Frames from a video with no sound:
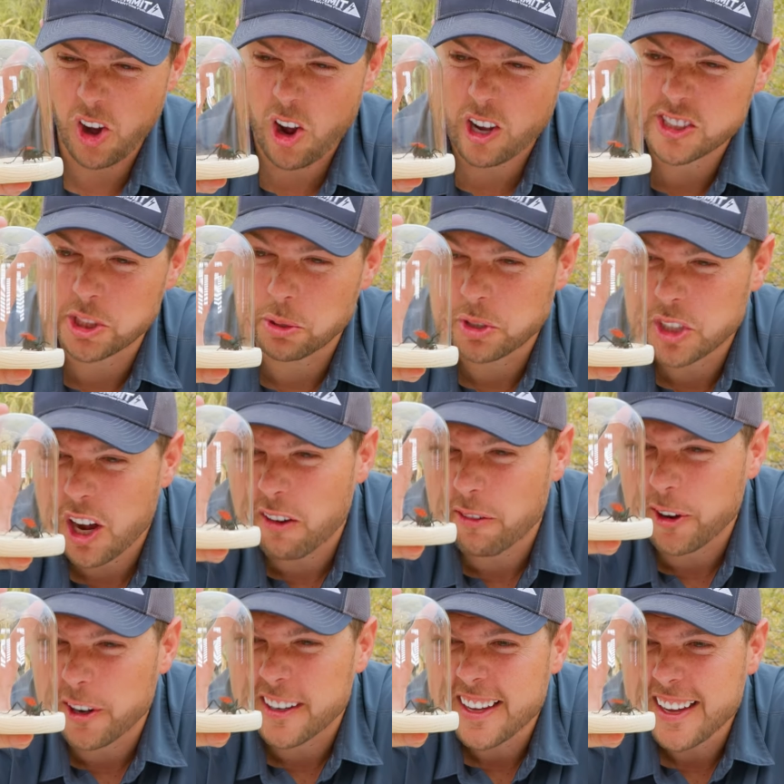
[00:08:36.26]
are also
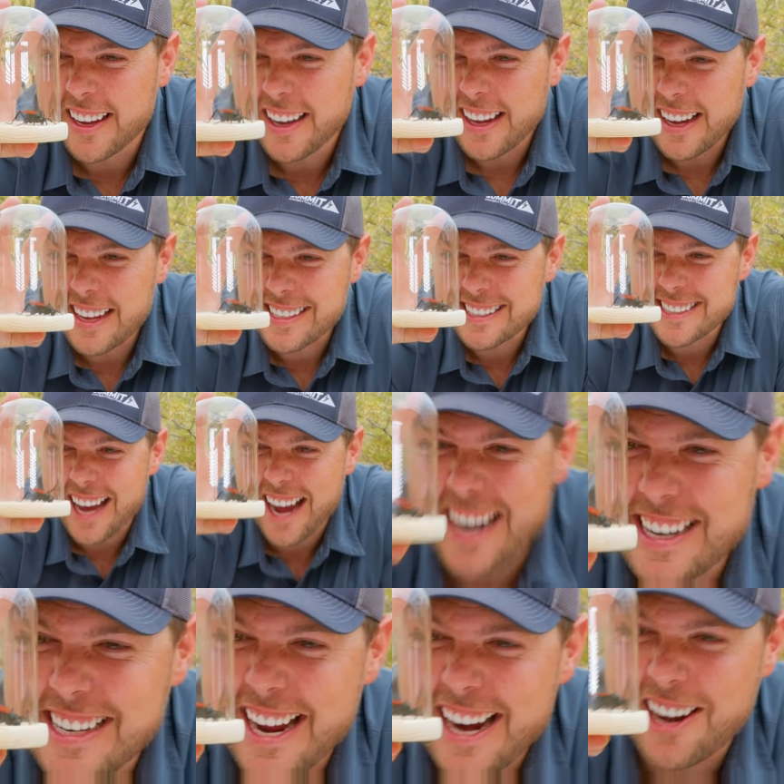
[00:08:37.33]
covered in
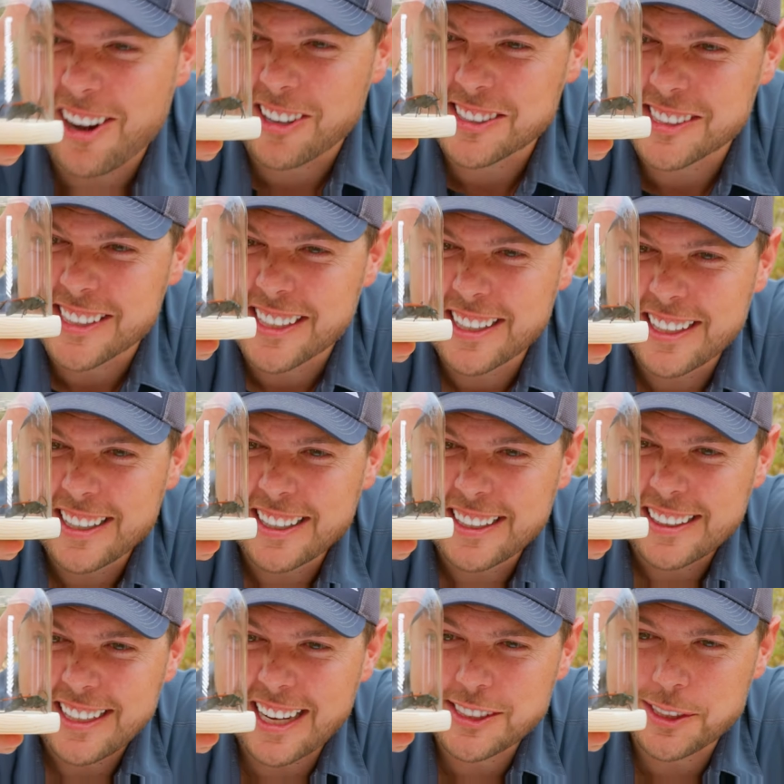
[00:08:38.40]
tiny hairs.
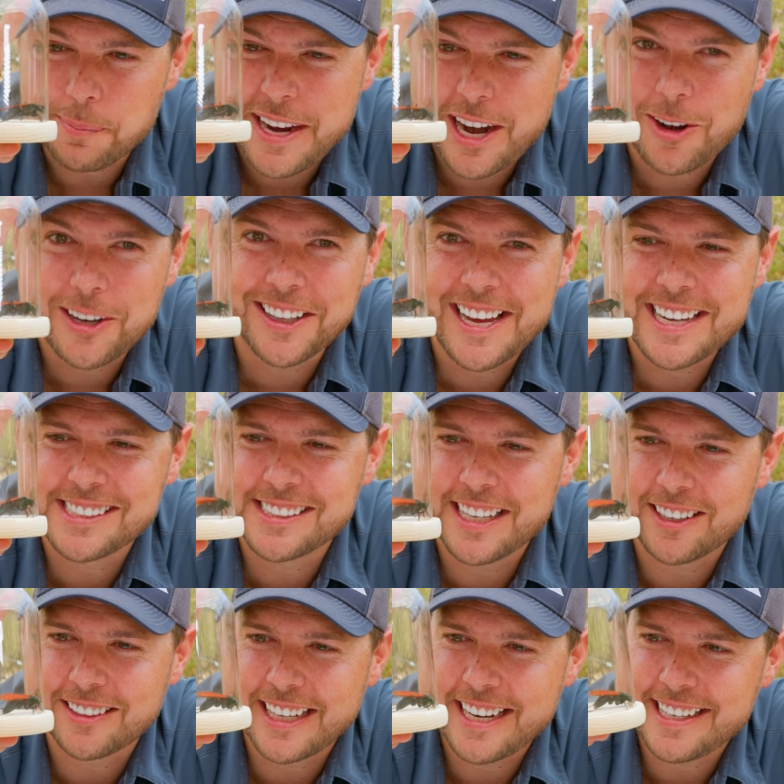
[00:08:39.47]
Got some hairy legs
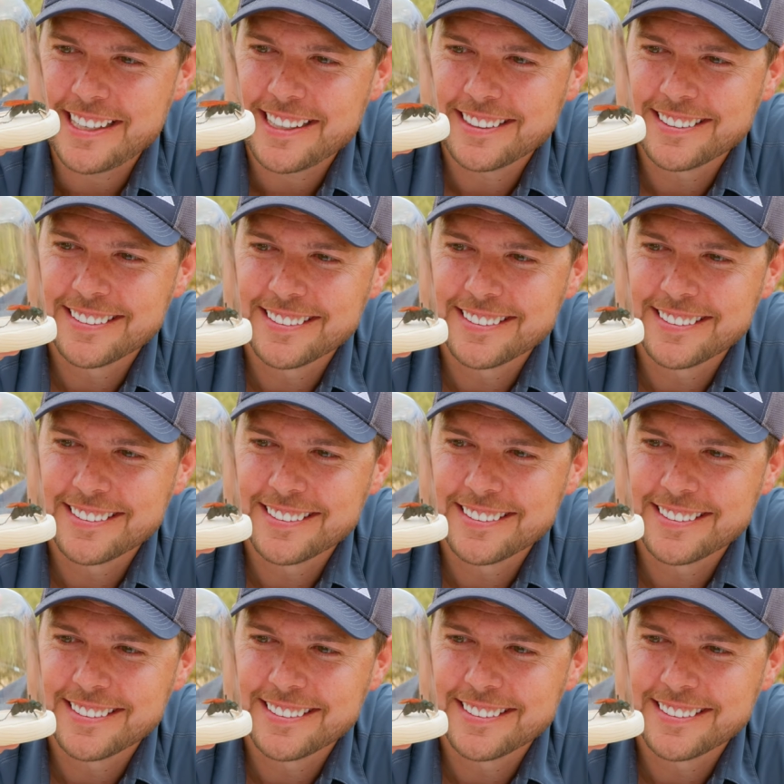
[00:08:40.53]
there, lady.